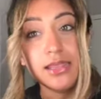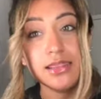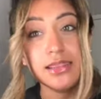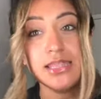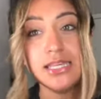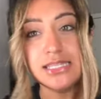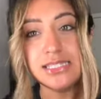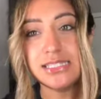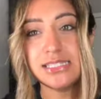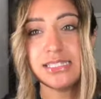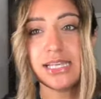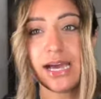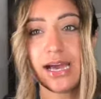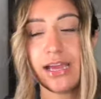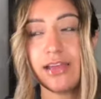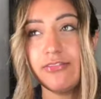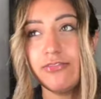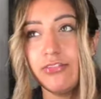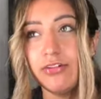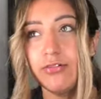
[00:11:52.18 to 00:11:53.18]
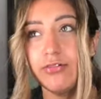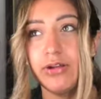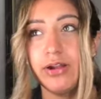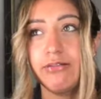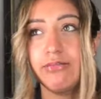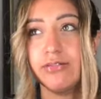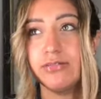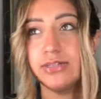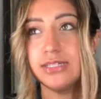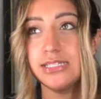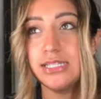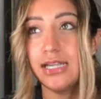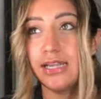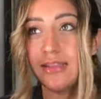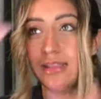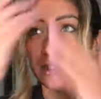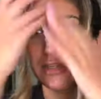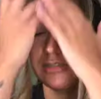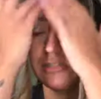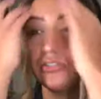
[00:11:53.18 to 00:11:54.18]
This side, for whatever reason, I
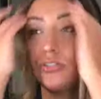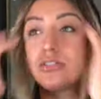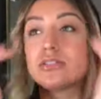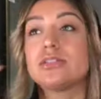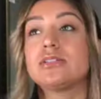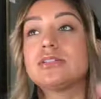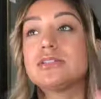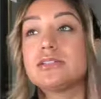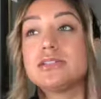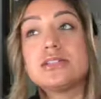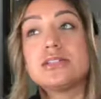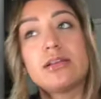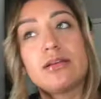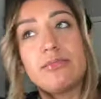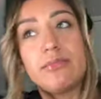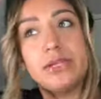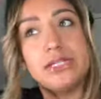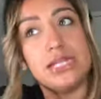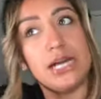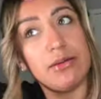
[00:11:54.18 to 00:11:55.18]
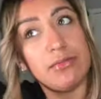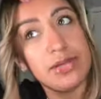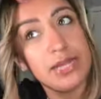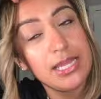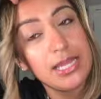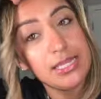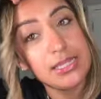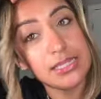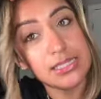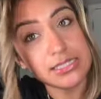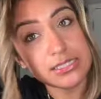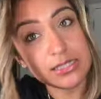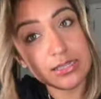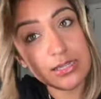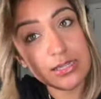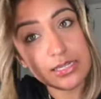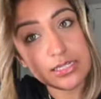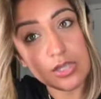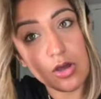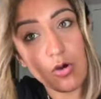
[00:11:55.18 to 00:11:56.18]
think it's just because it's like my dominant hand, this side
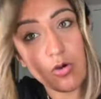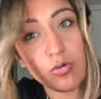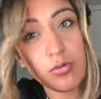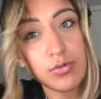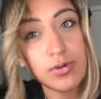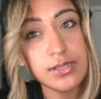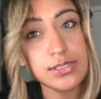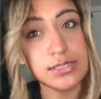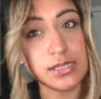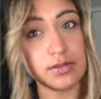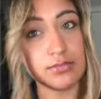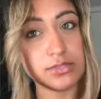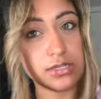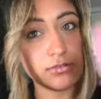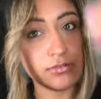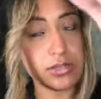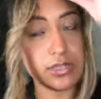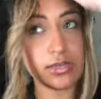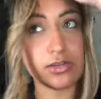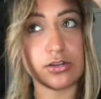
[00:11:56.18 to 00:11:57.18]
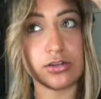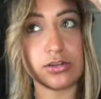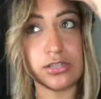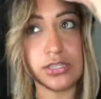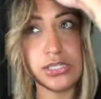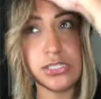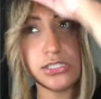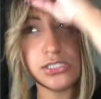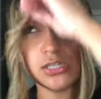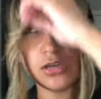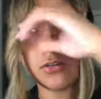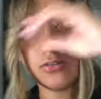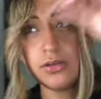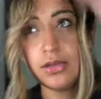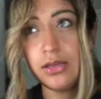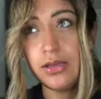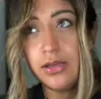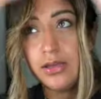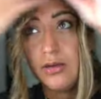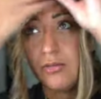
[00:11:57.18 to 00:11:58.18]
always comes out really curly, so,
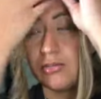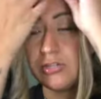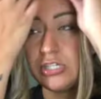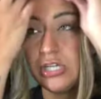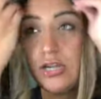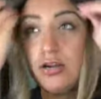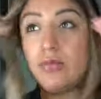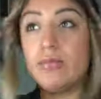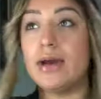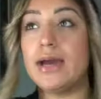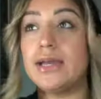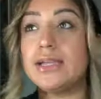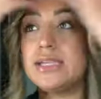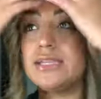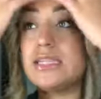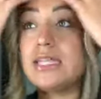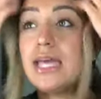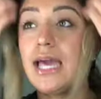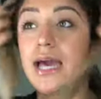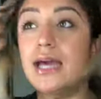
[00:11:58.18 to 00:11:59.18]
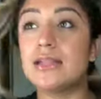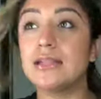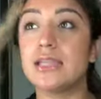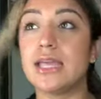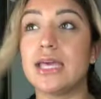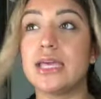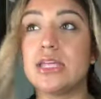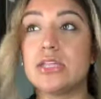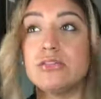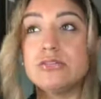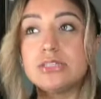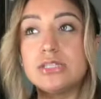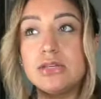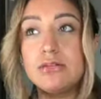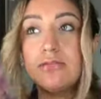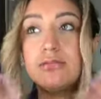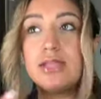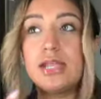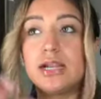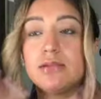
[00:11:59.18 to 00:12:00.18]
which I don't mind at the end. Like, you see
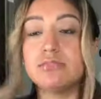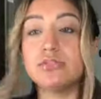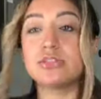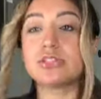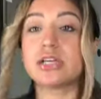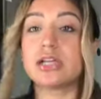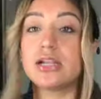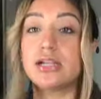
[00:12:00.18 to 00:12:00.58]
that I'm just gonna